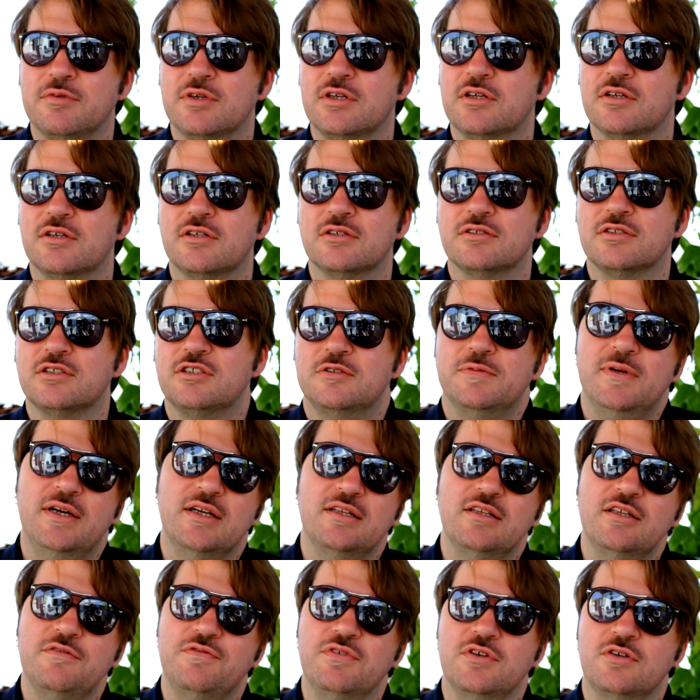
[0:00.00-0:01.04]
because it's
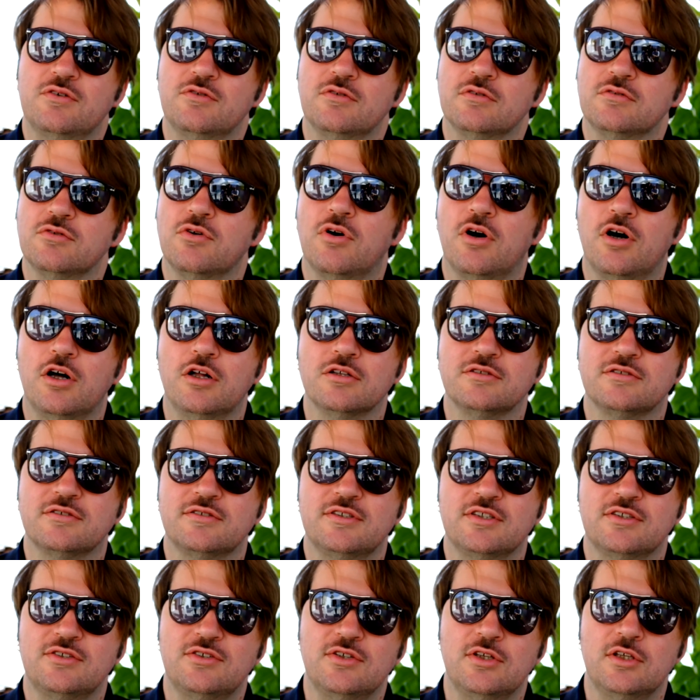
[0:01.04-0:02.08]
very difficult to hold
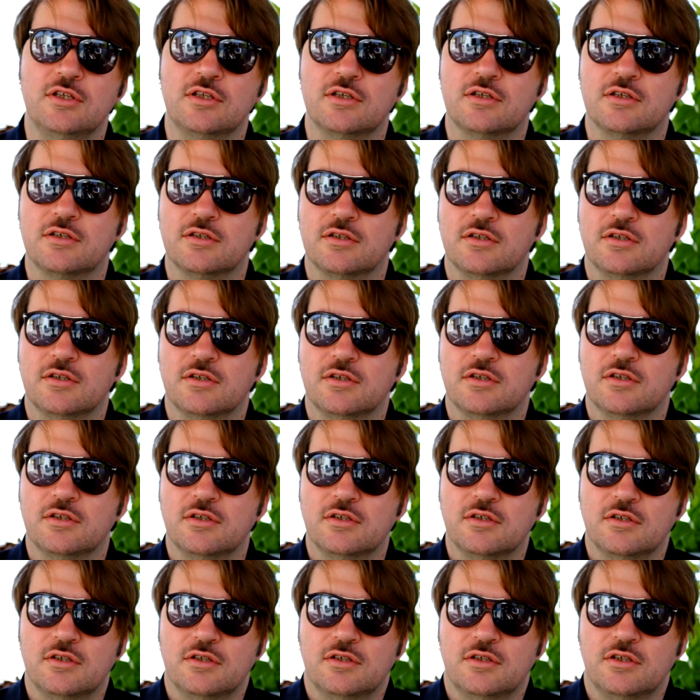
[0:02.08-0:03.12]
the thing
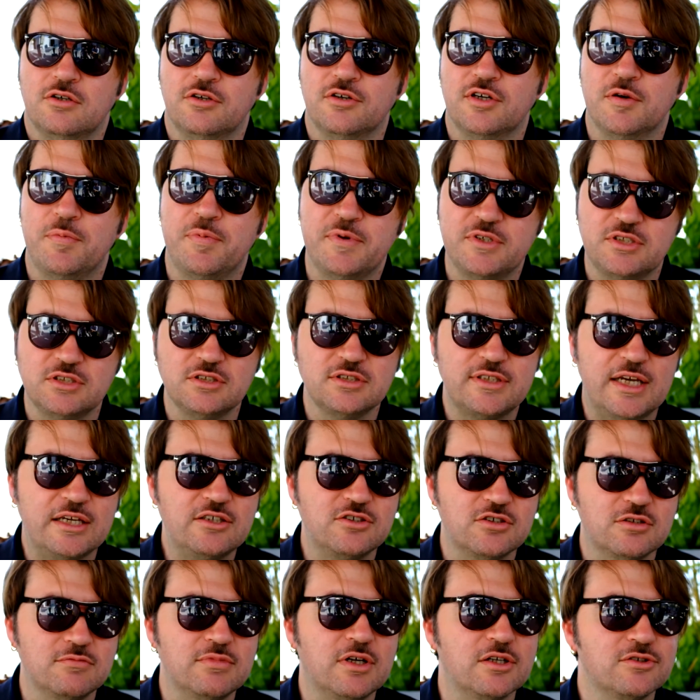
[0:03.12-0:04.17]
on
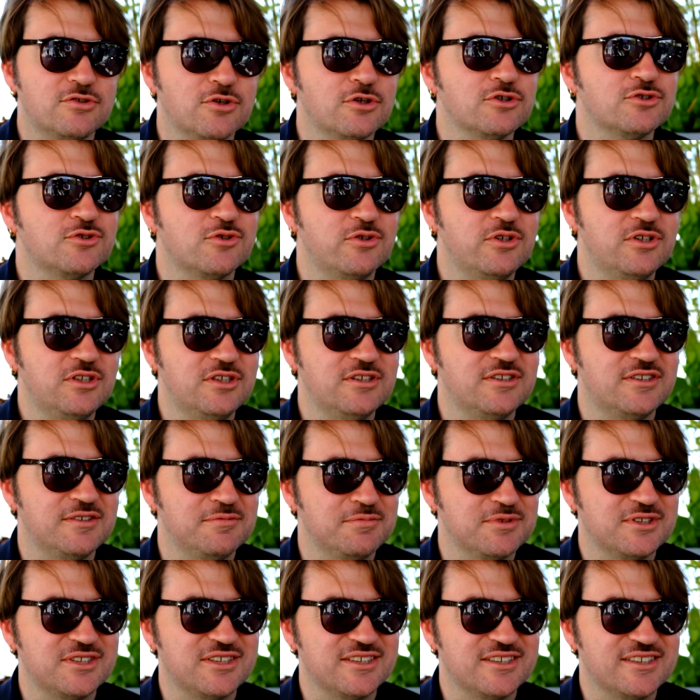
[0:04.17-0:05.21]
representation, but also in
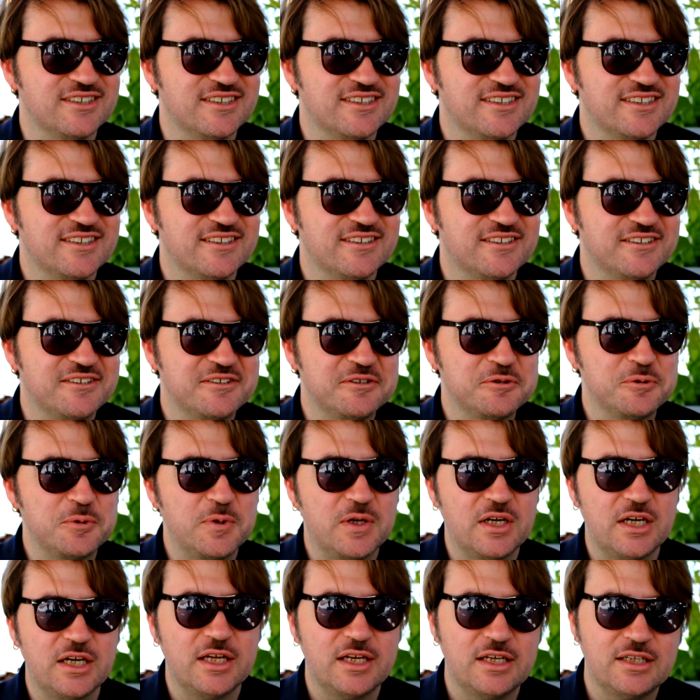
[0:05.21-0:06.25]
intimacy, you know,
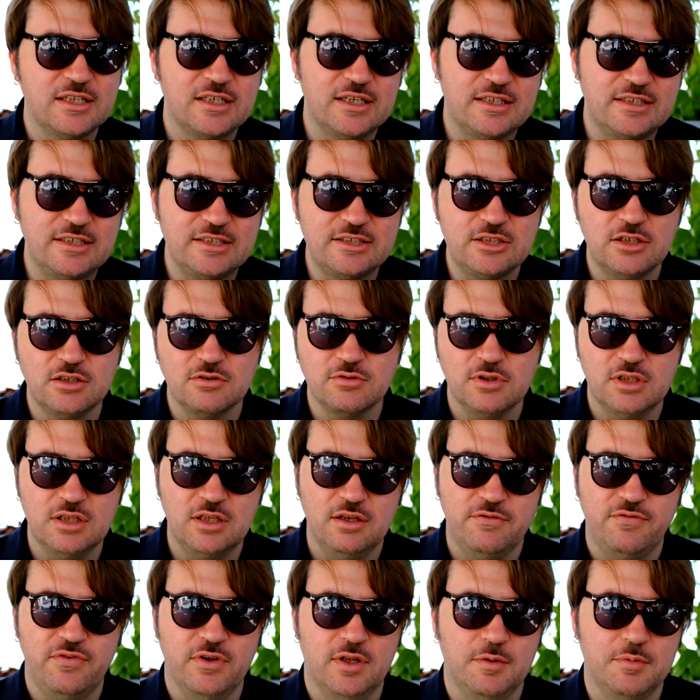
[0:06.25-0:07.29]
and this is
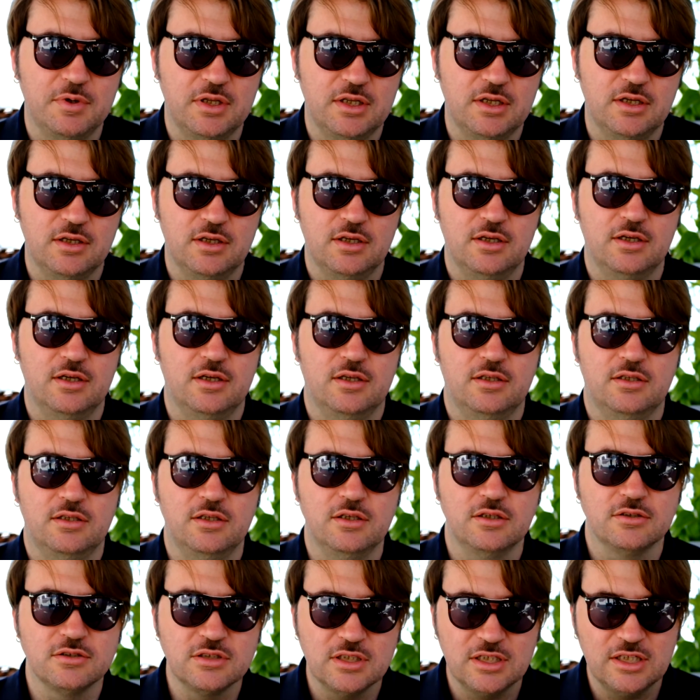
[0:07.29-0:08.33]
what the film
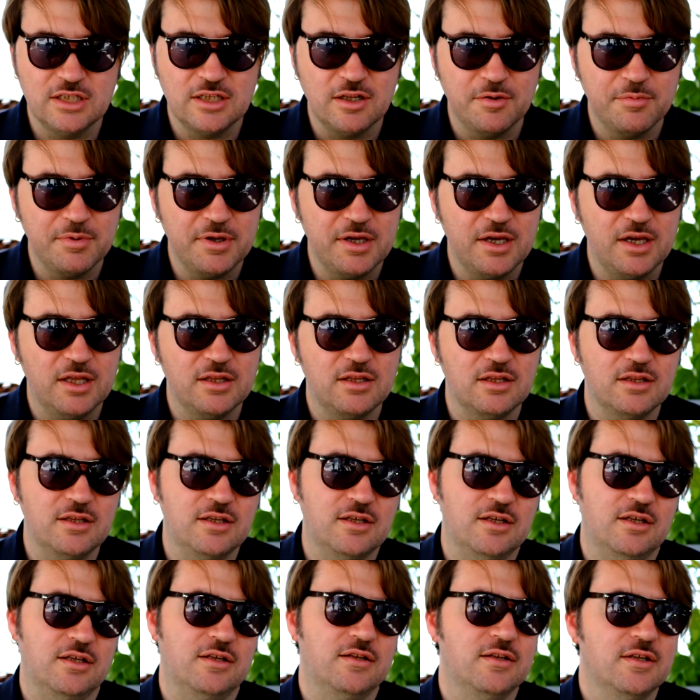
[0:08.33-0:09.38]
deals a little bit
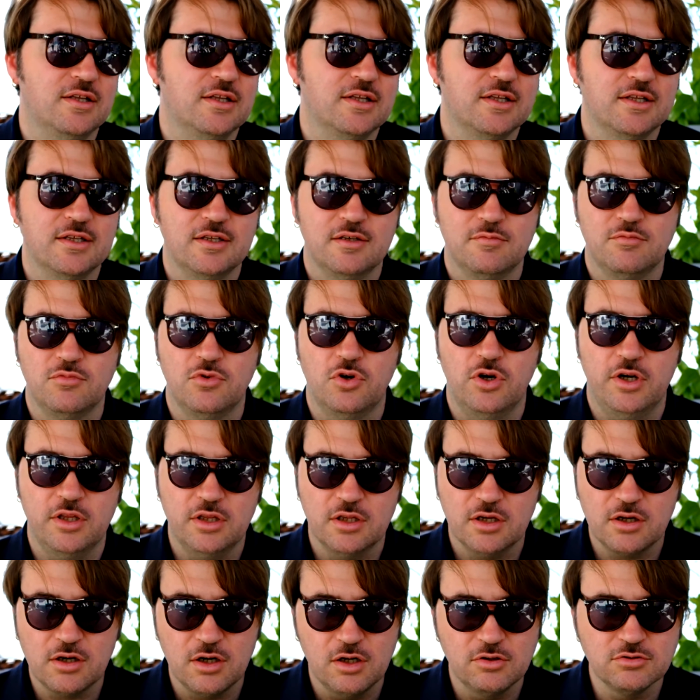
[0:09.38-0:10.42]
in the, more
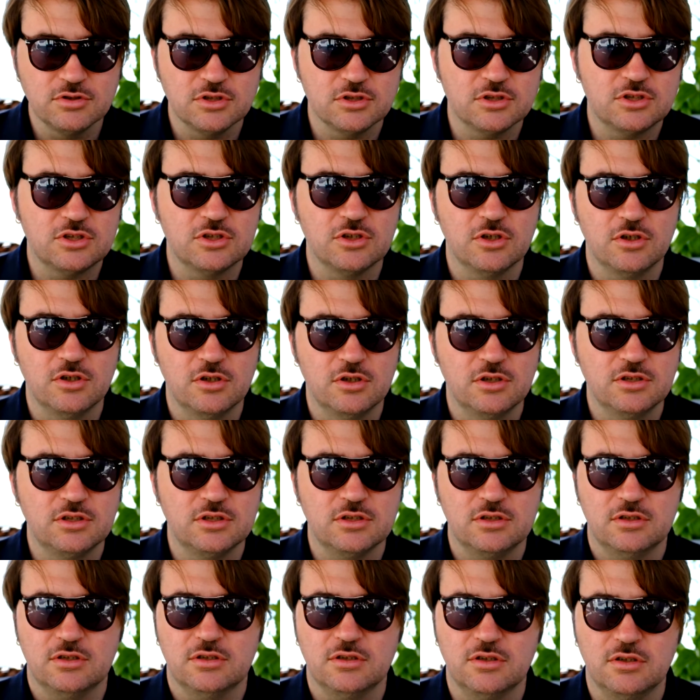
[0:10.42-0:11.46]
in the closer
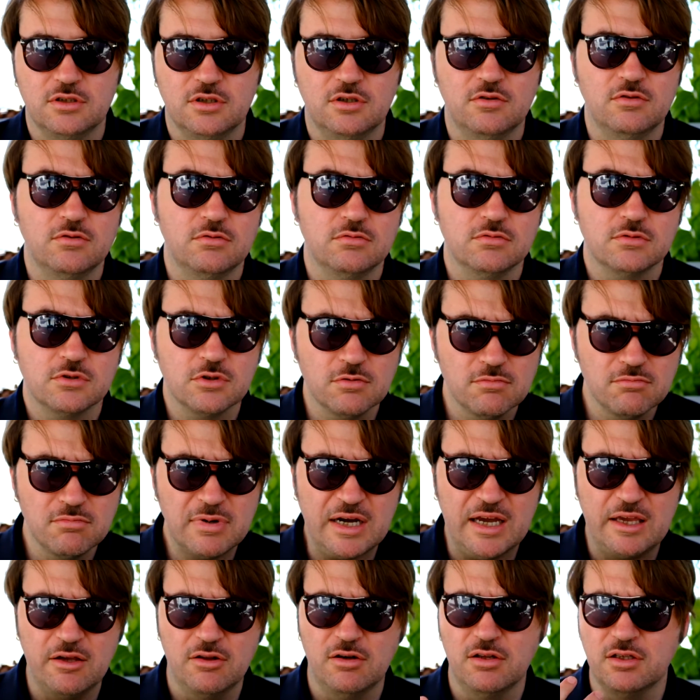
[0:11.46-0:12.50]
shots and, you know, some
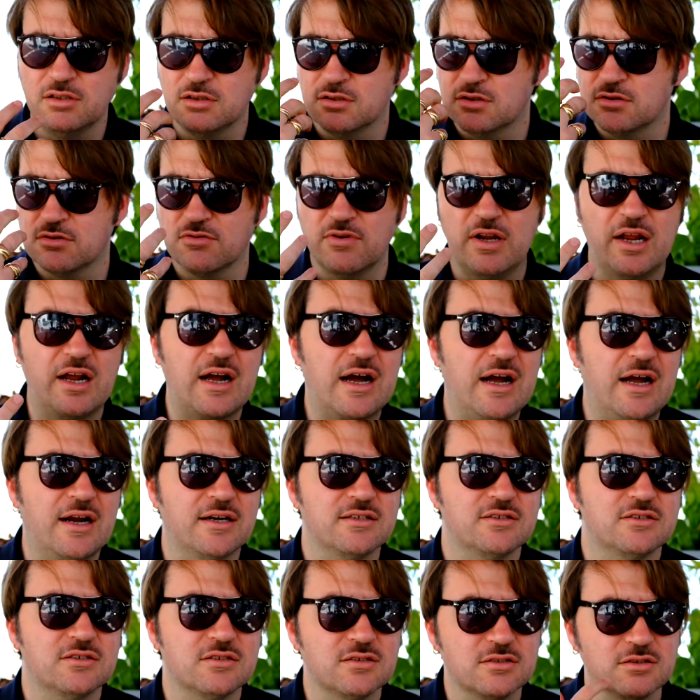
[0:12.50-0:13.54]
violent
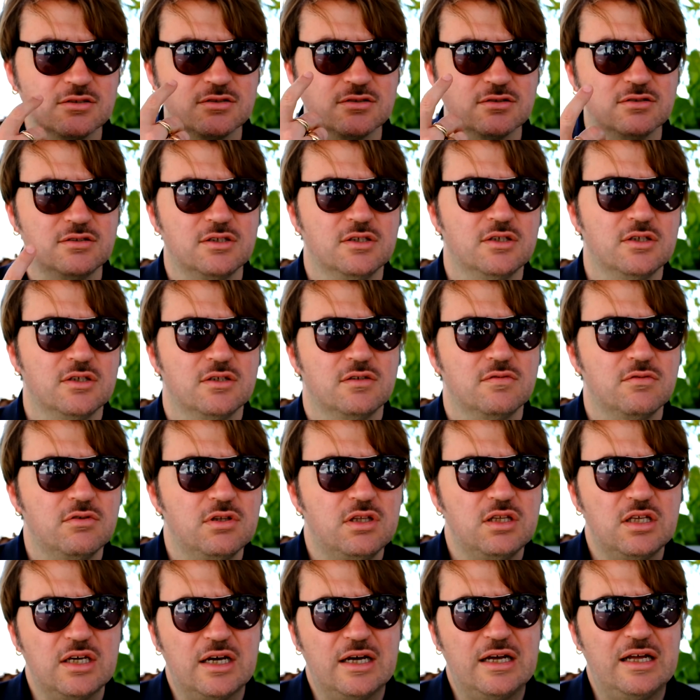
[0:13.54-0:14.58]
regards, you know,
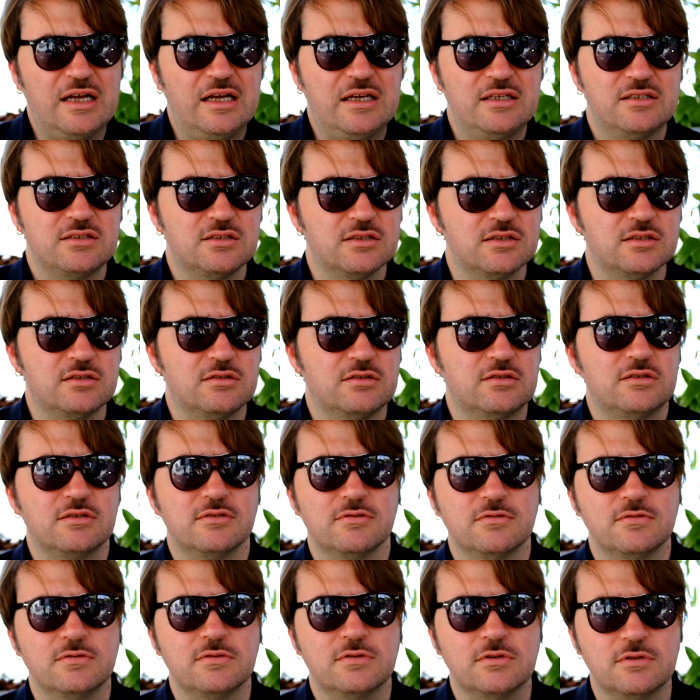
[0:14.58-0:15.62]
with the eyes and
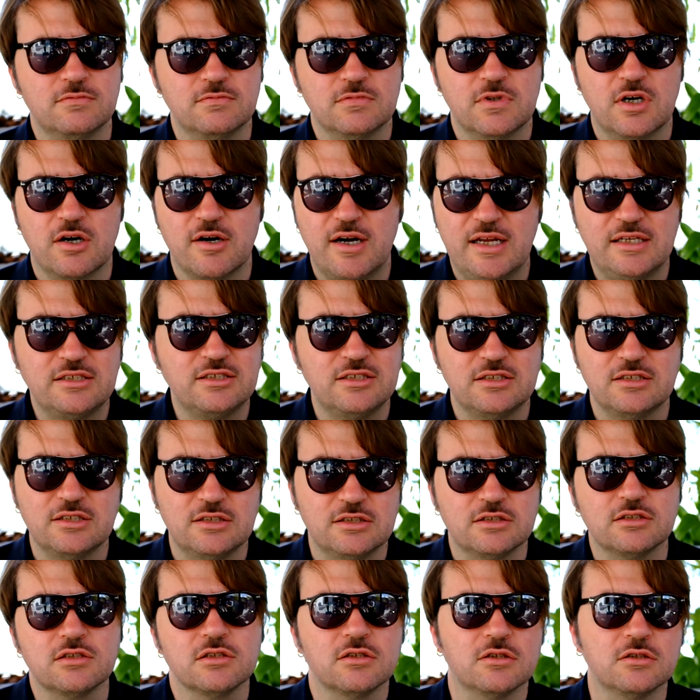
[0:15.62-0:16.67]
some
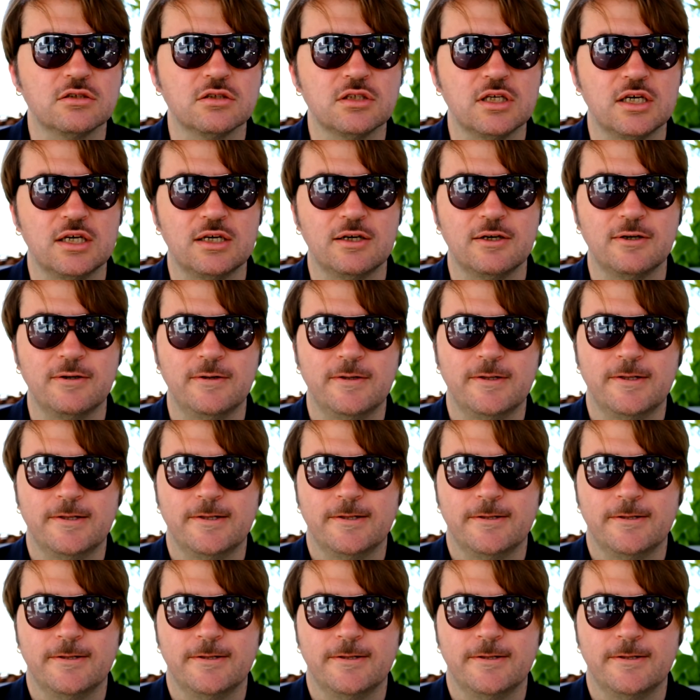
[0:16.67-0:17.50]
craziness on the,